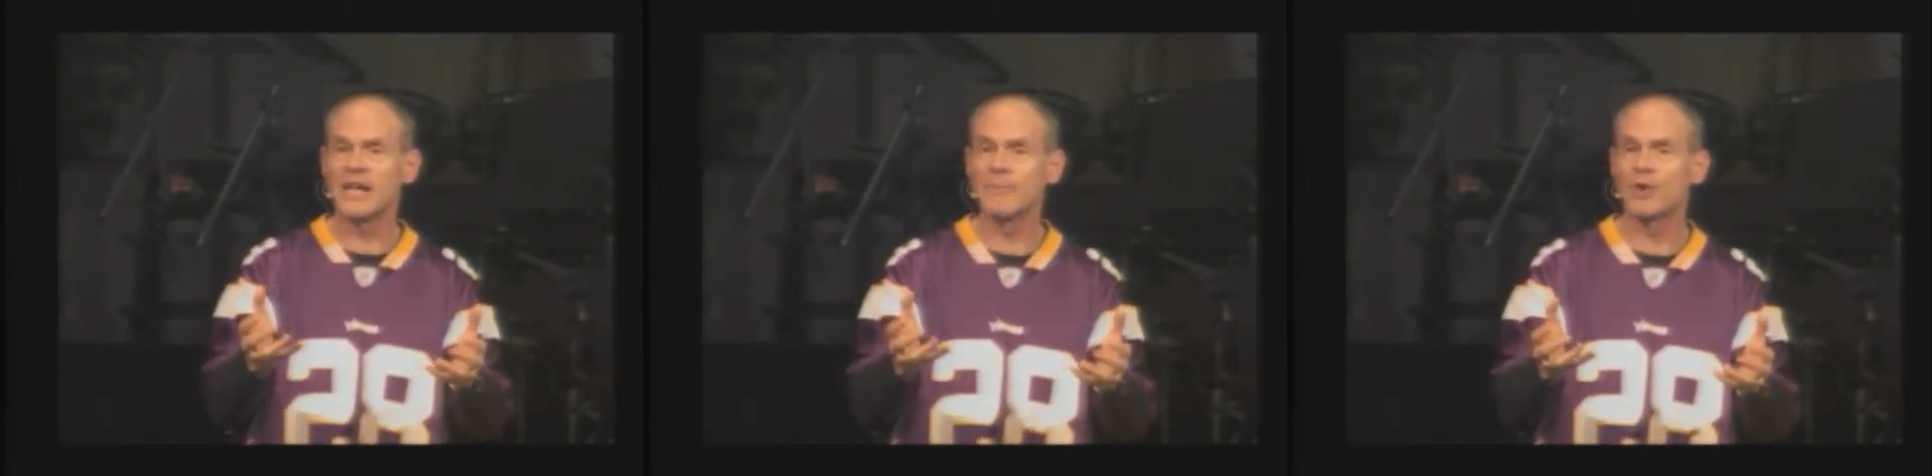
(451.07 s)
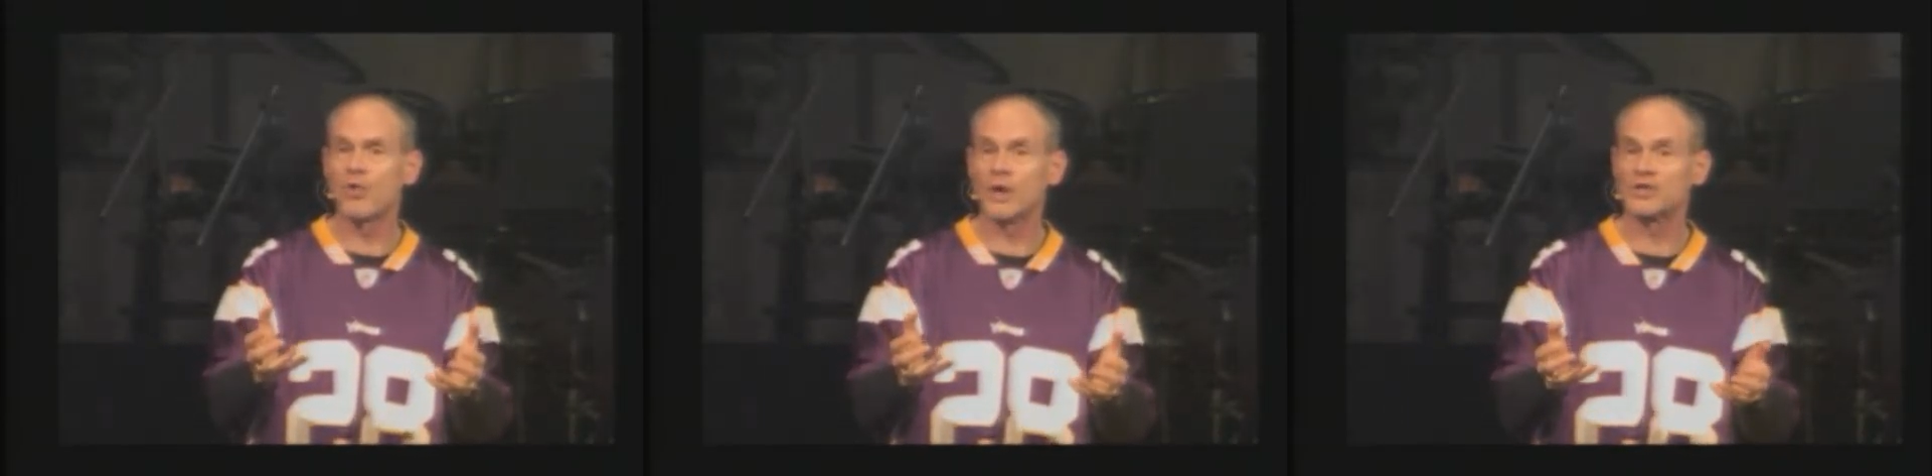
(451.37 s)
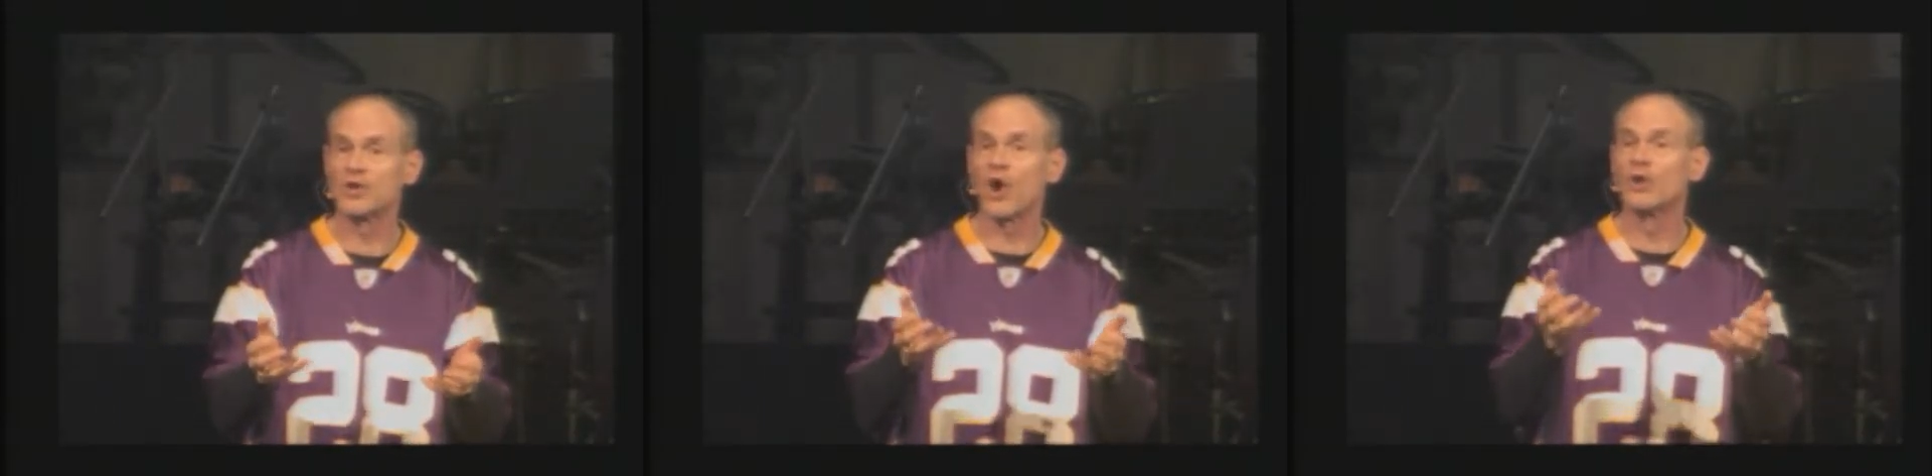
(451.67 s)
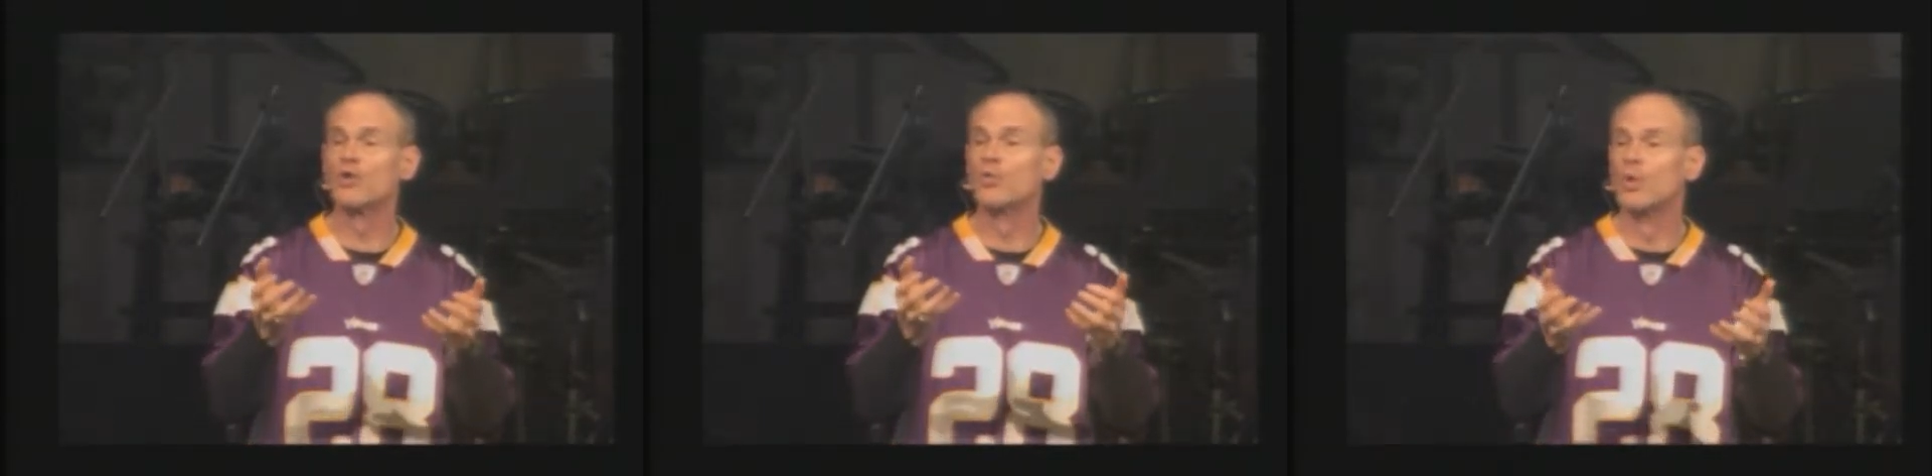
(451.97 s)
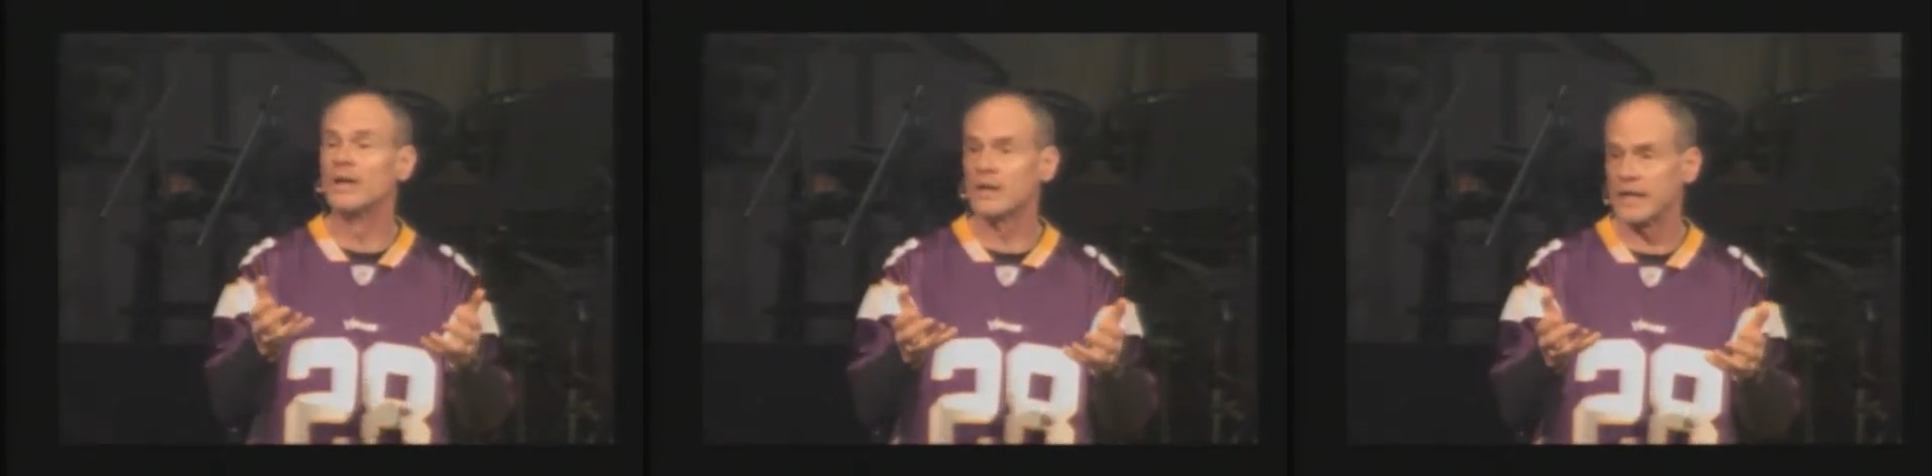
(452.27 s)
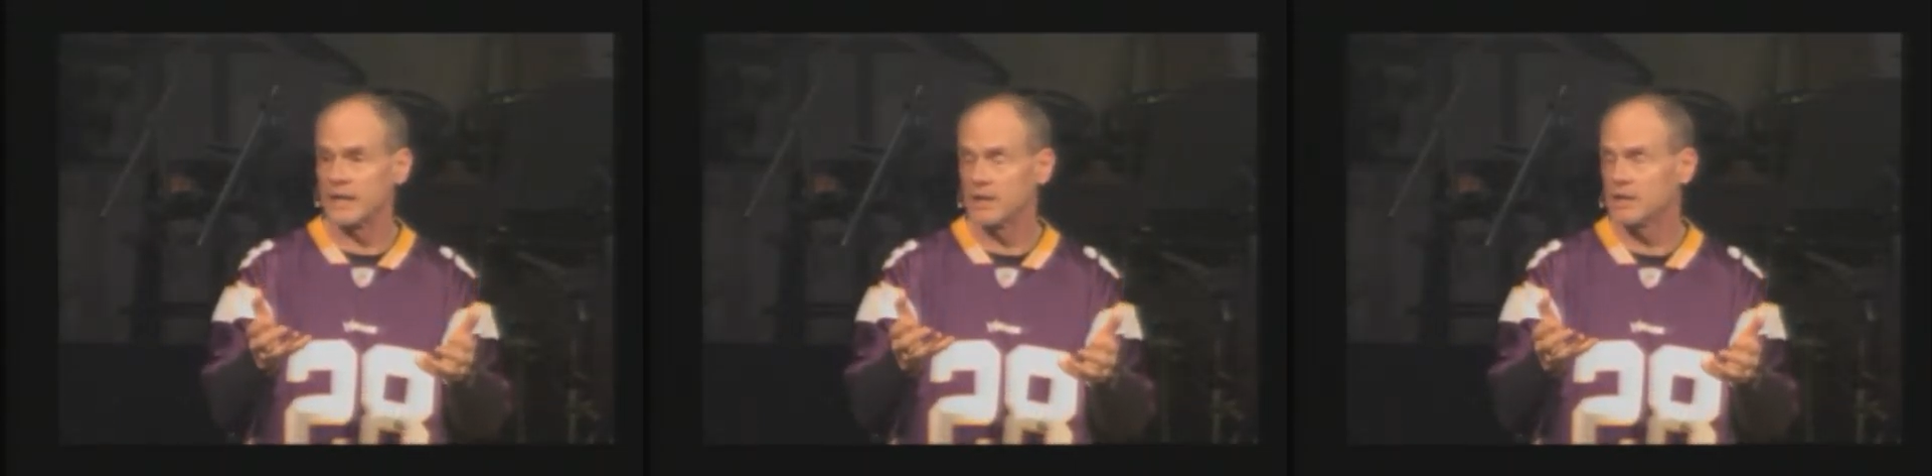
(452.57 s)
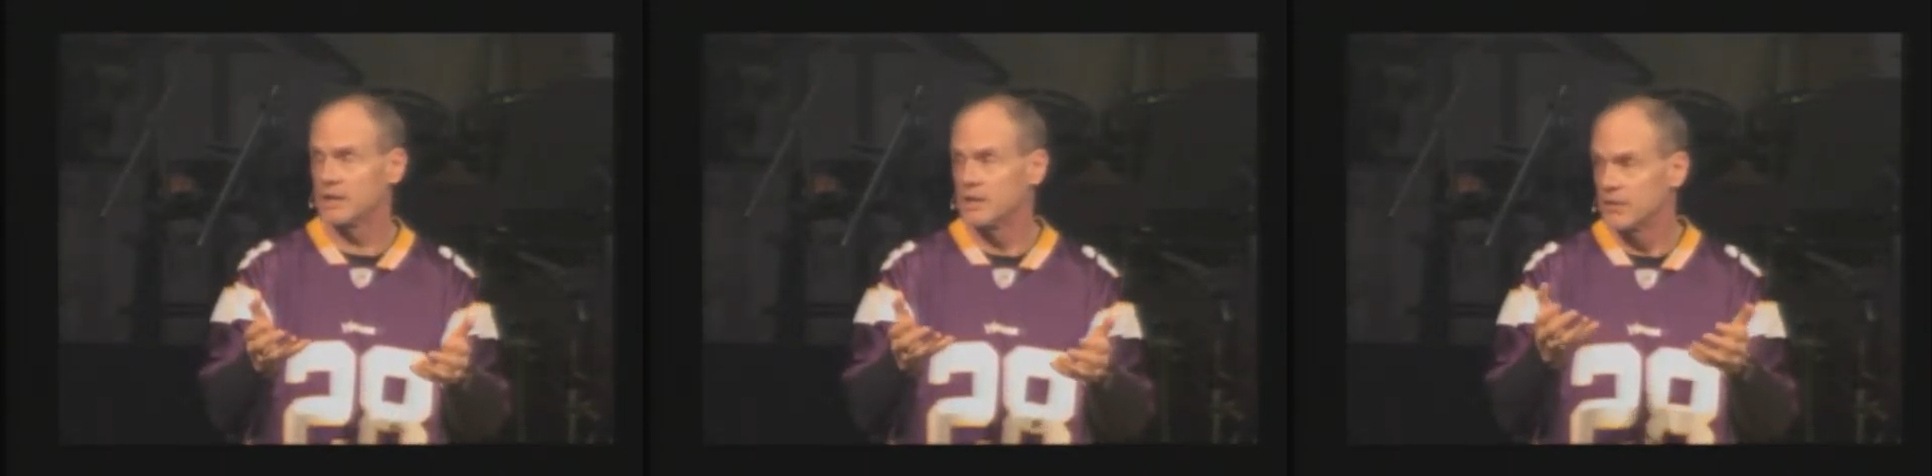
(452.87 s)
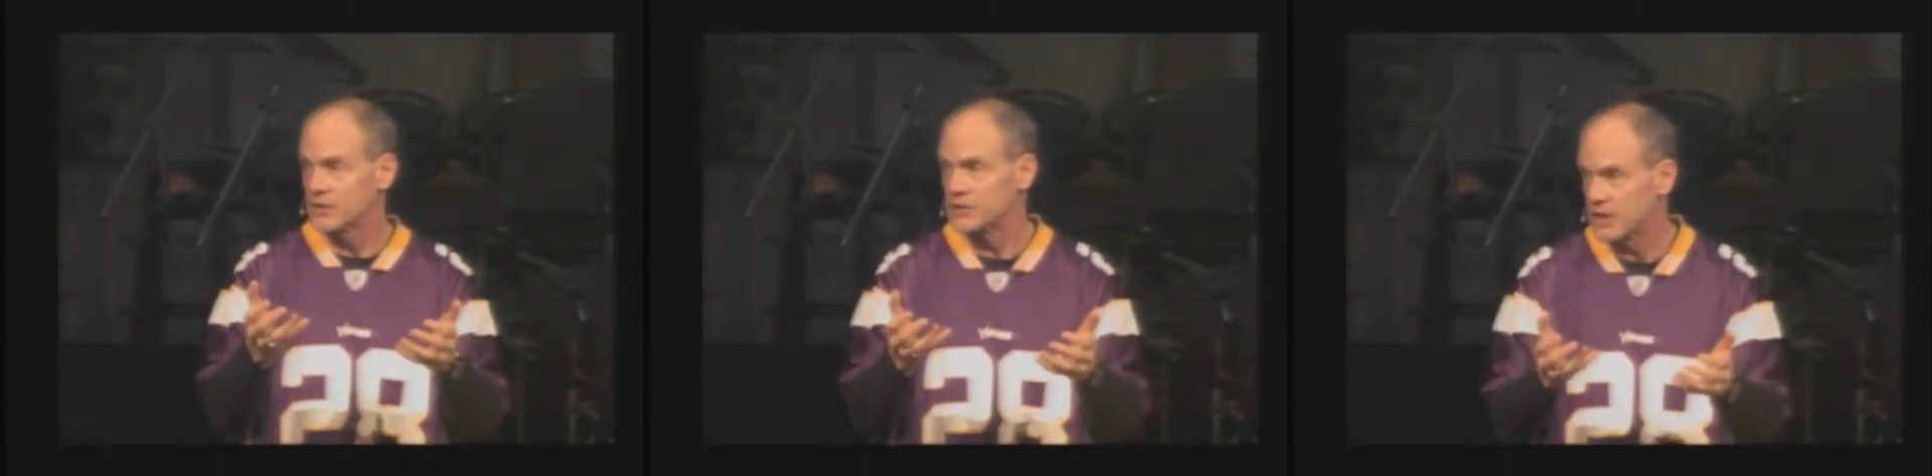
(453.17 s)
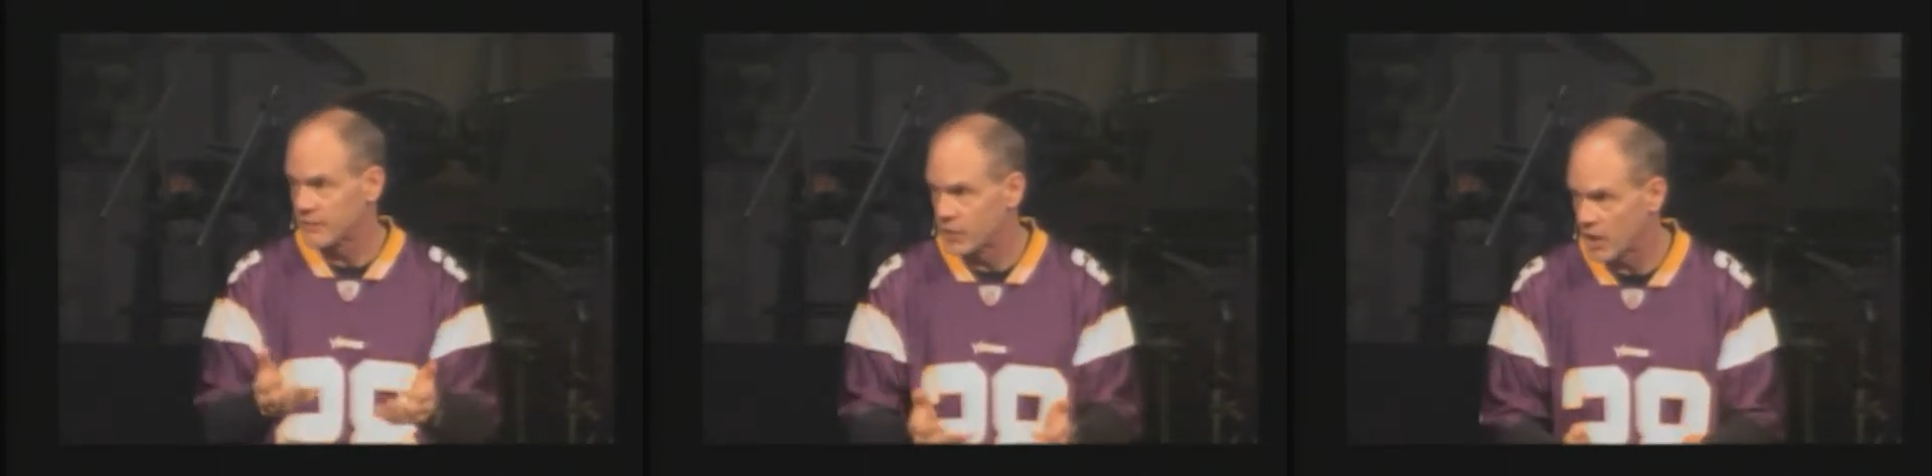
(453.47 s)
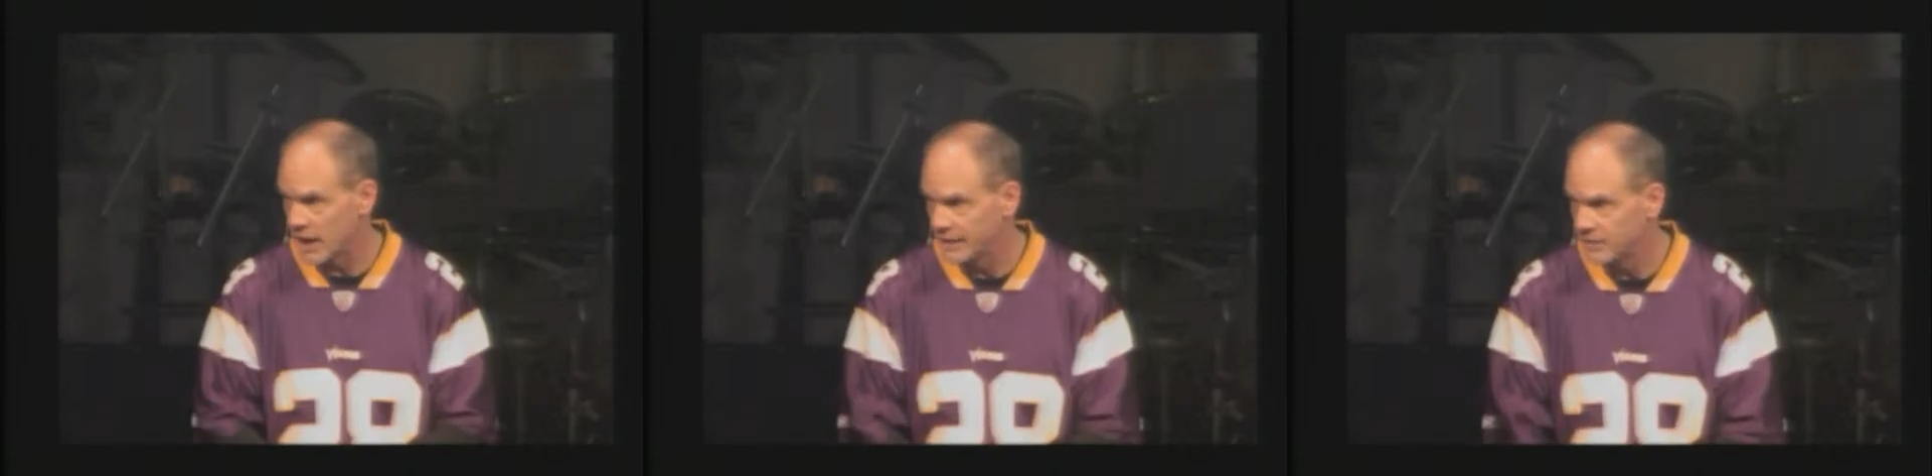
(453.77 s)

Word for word: him the question Are you really the Son of God?